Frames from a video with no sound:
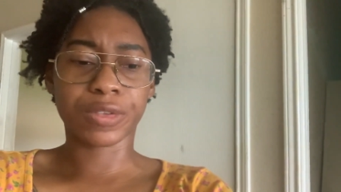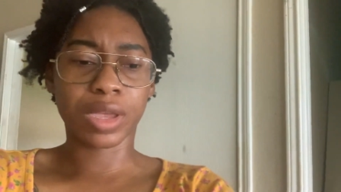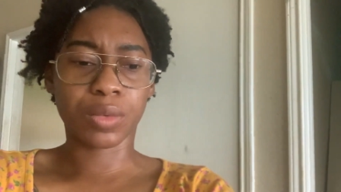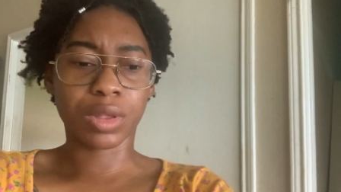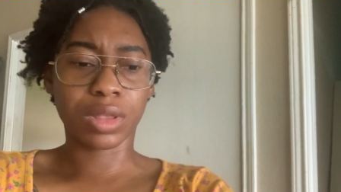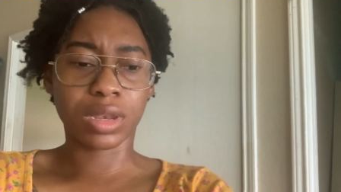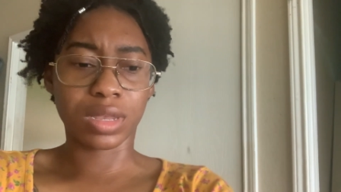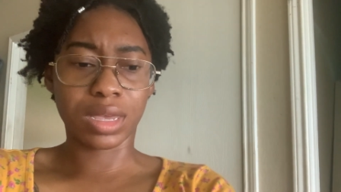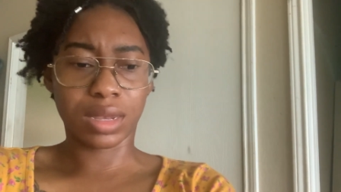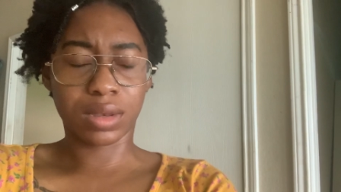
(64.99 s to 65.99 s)
They really
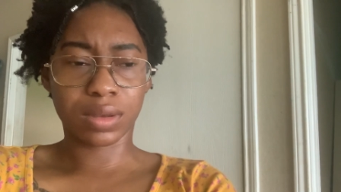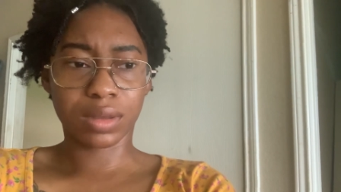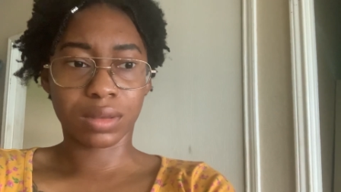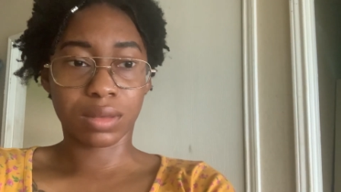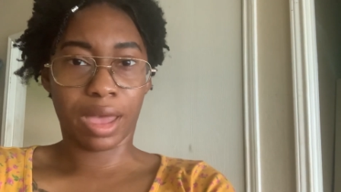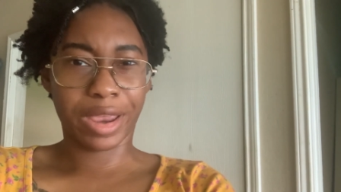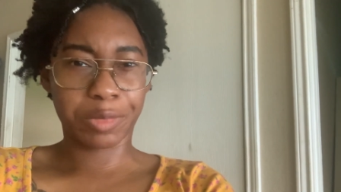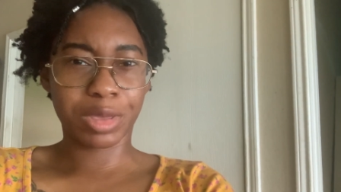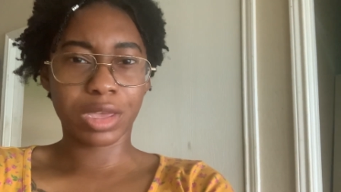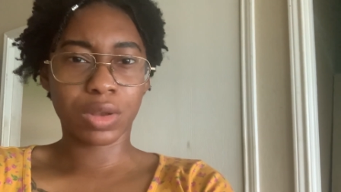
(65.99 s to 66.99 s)
did guide
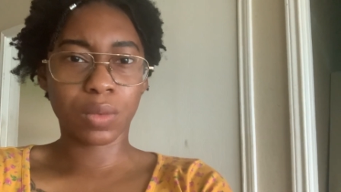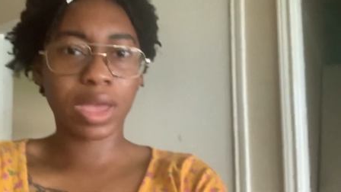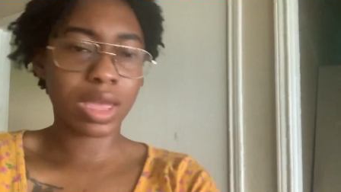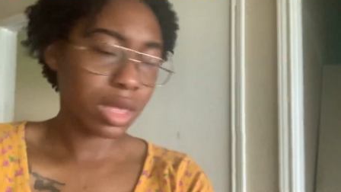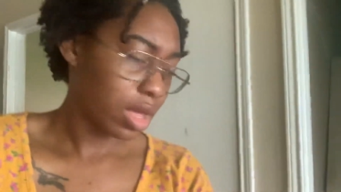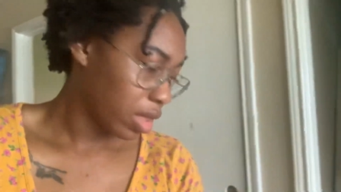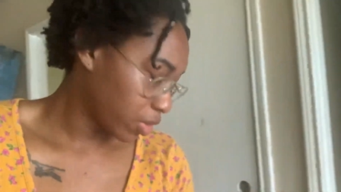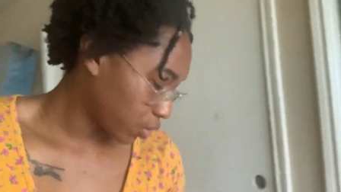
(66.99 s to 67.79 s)
me in a way. The